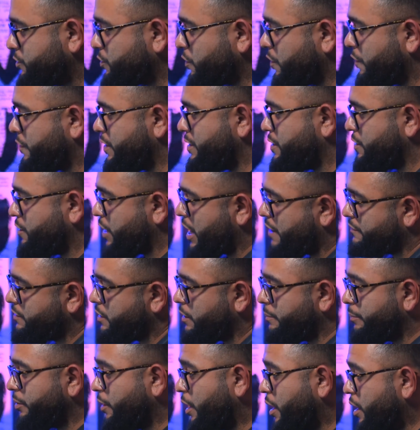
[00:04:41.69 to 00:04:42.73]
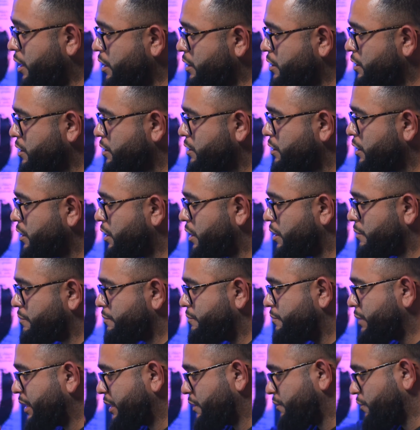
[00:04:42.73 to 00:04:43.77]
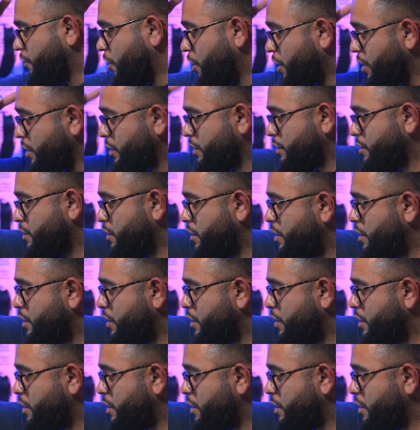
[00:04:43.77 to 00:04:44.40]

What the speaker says: So then you have the oblong, like long